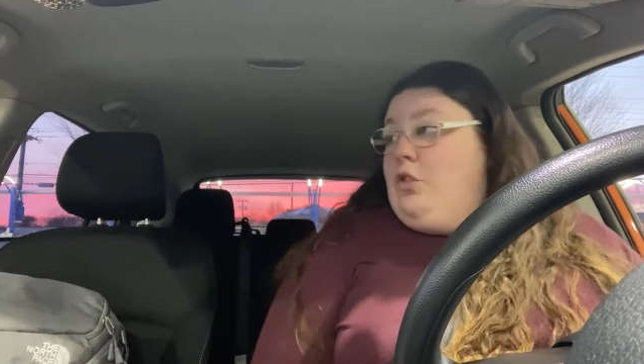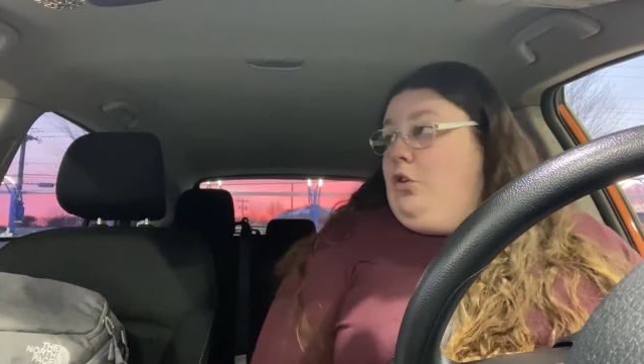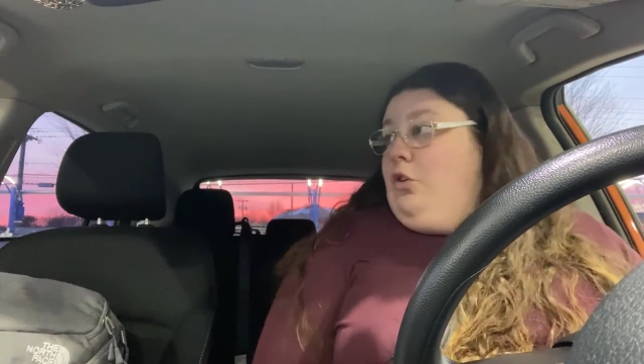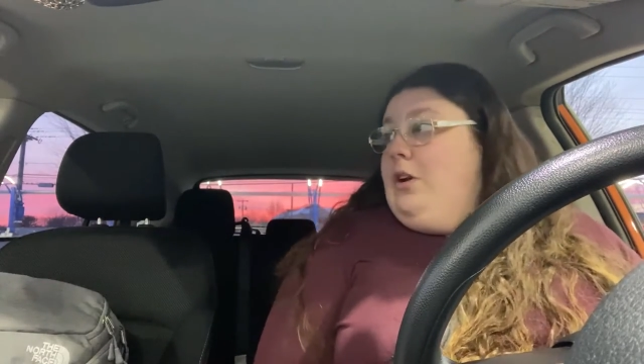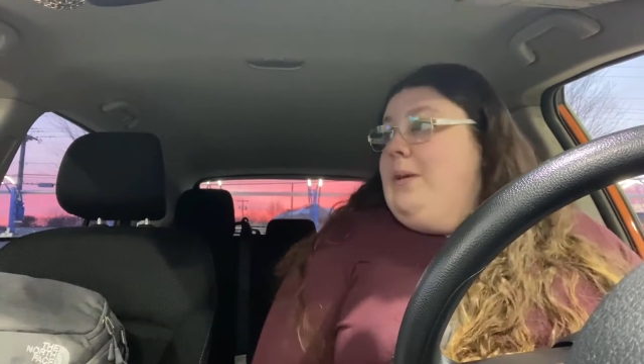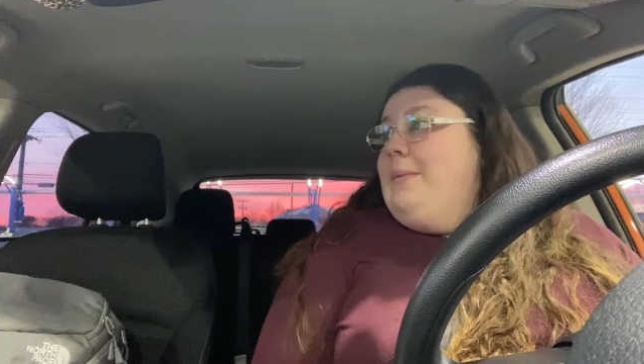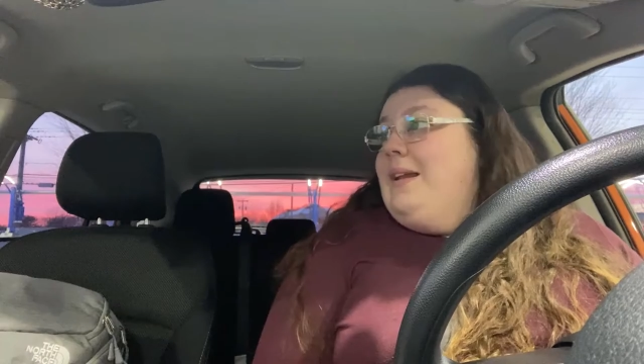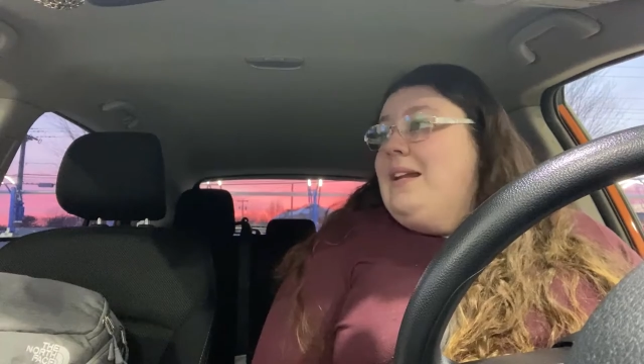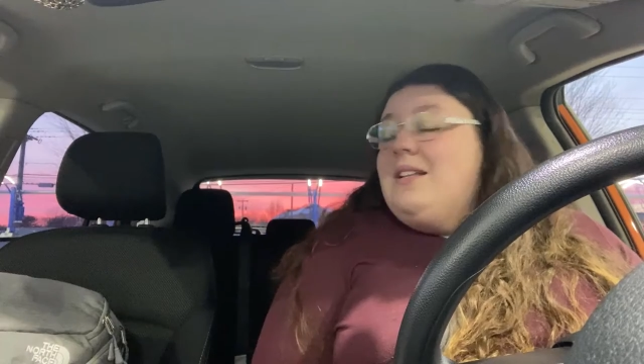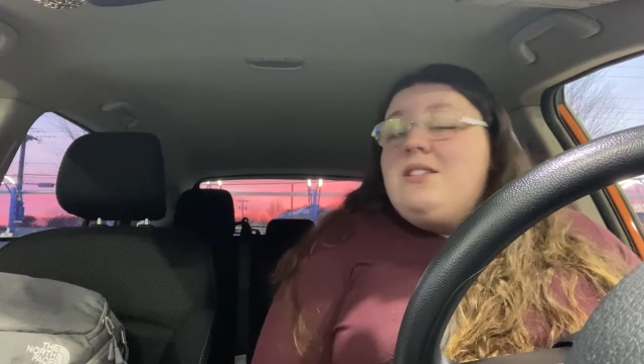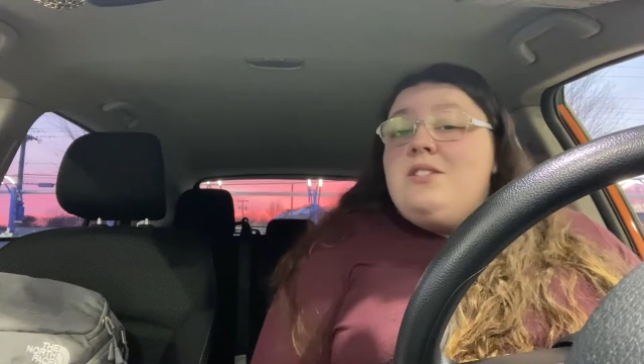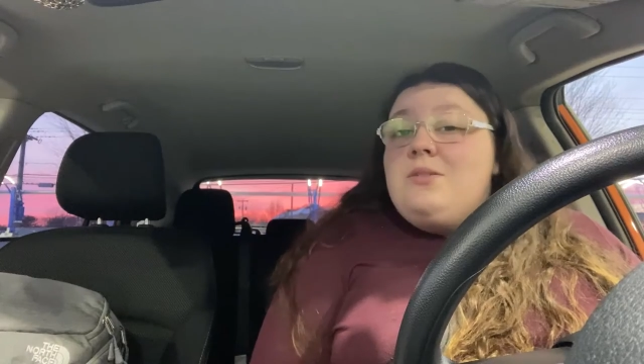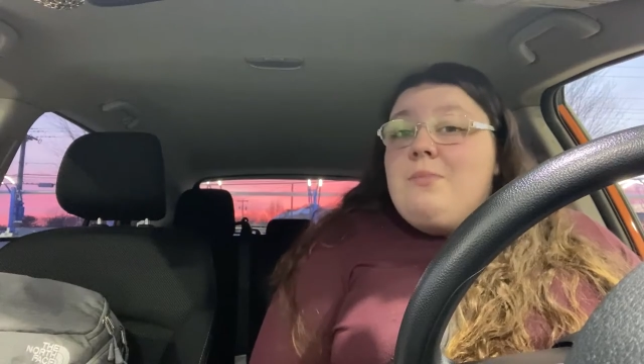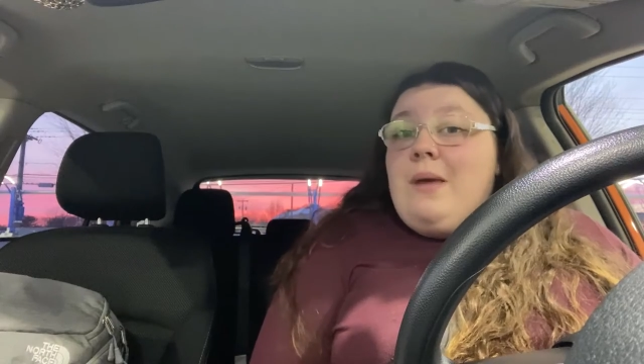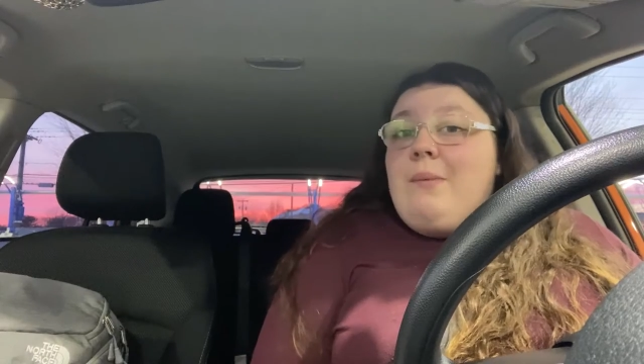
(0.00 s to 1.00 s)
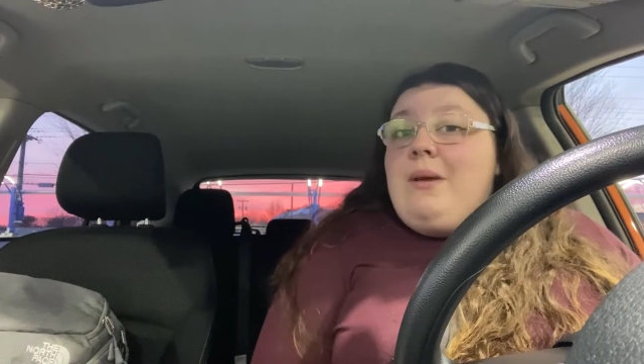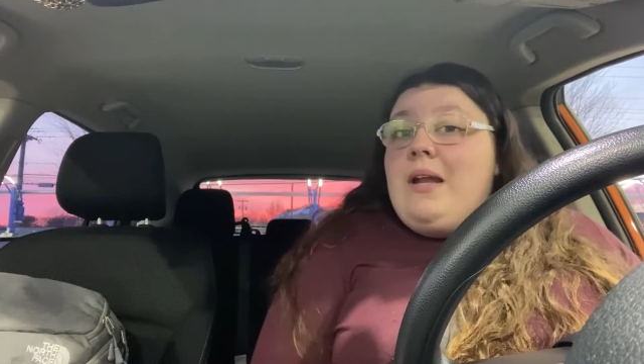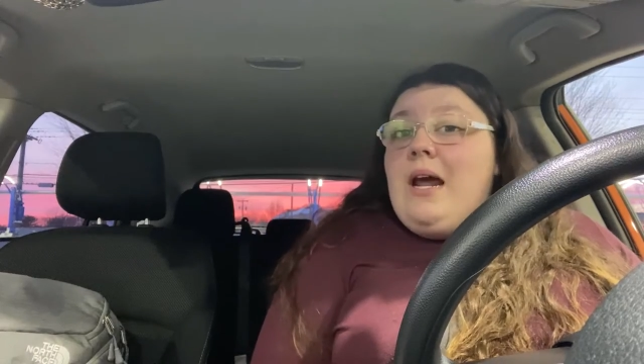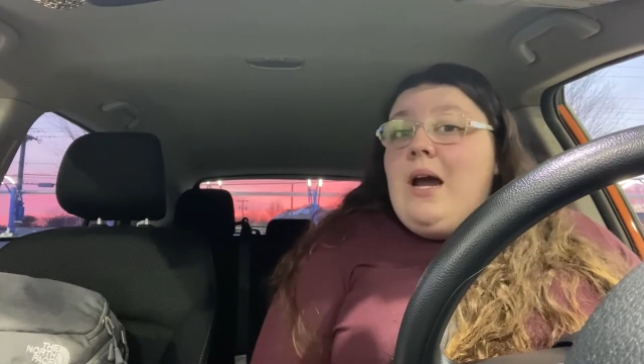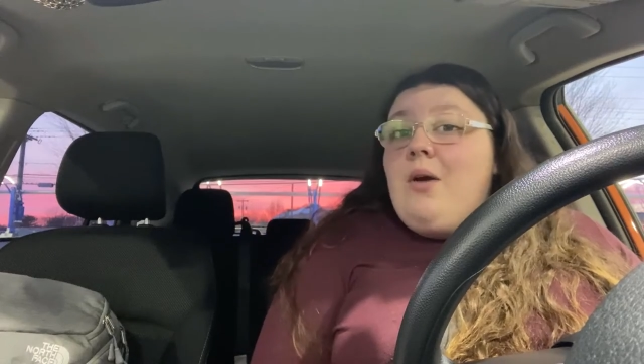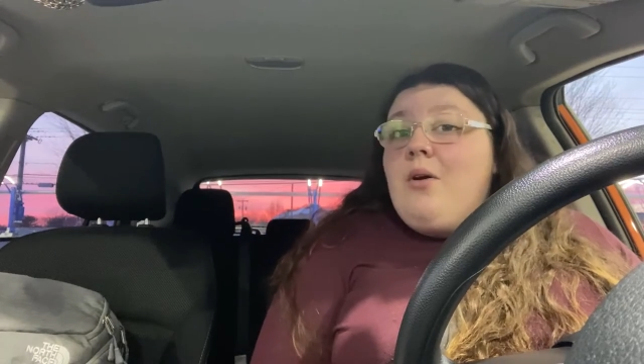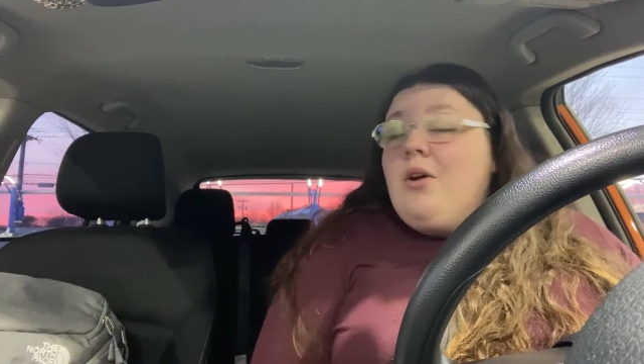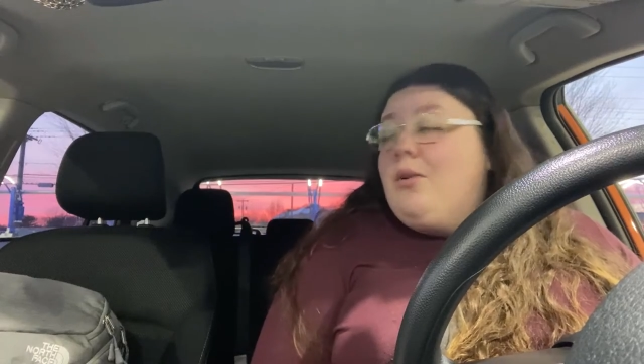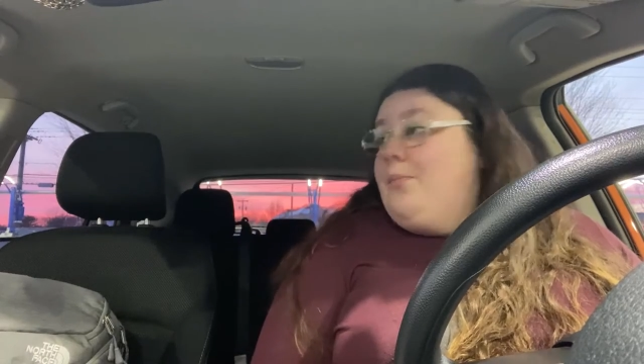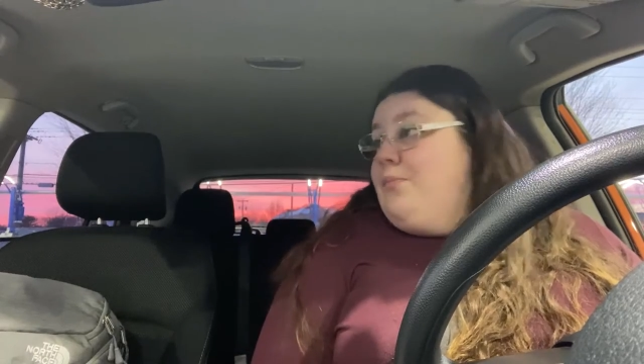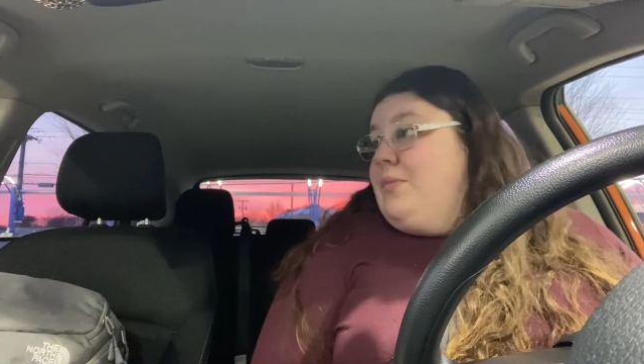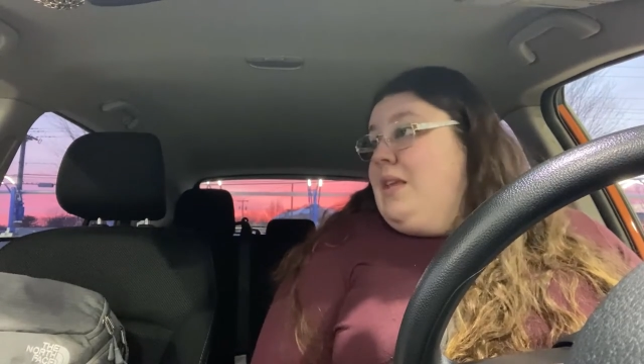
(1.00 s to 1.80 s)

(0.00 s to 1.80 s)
30 minutes maybe an hour